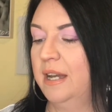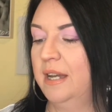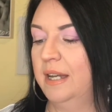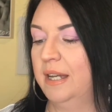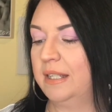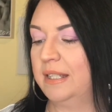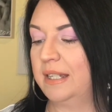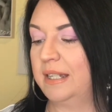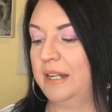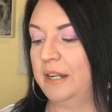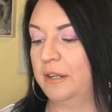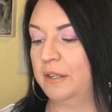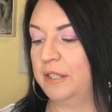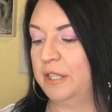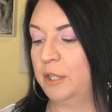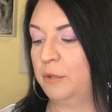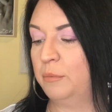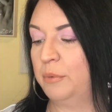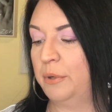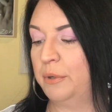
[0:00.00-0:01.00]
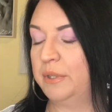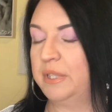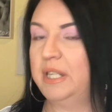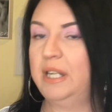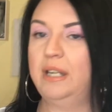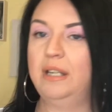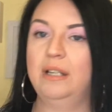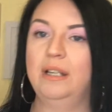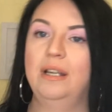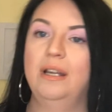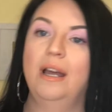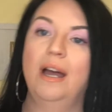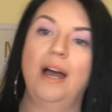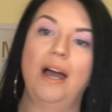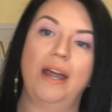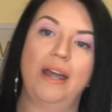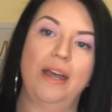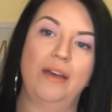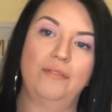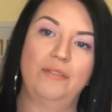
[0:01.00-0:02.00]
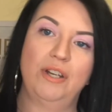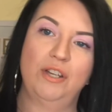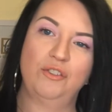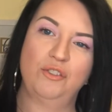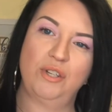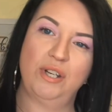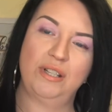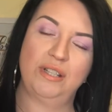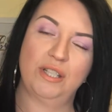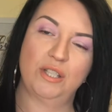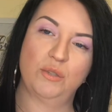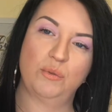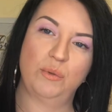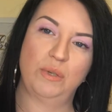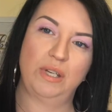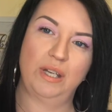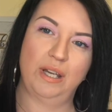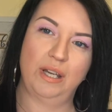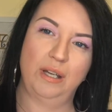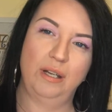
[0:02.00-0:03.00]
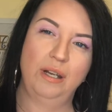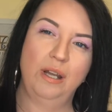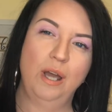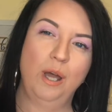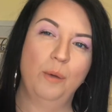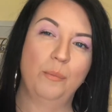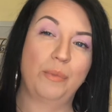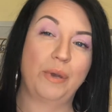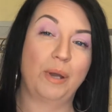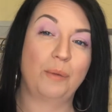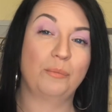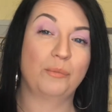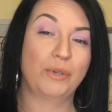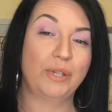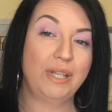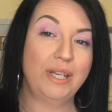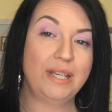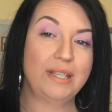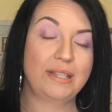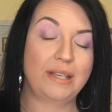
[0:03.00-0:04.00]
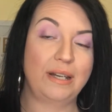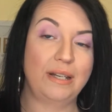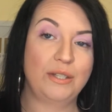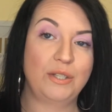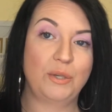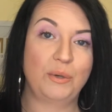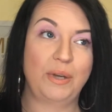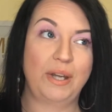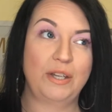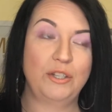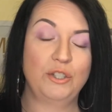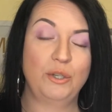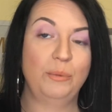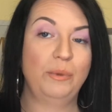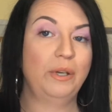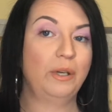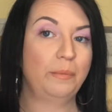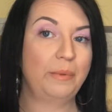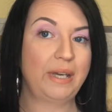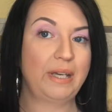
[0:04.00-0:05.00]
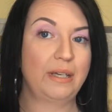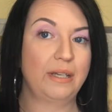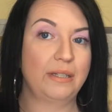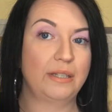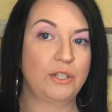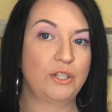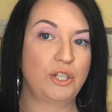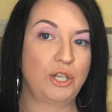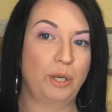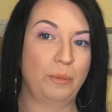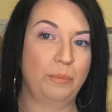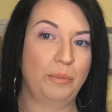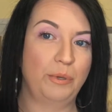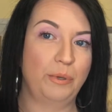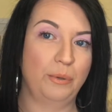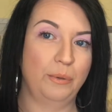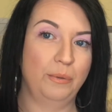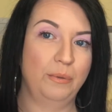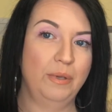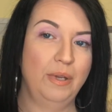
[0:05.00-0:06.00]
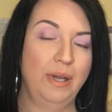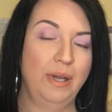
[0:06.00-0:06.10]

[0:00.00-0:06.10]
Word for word: It's a keratin protein. I have not tried this one yet, but I'm really excited to. I actually wanna go back and get the shampoo.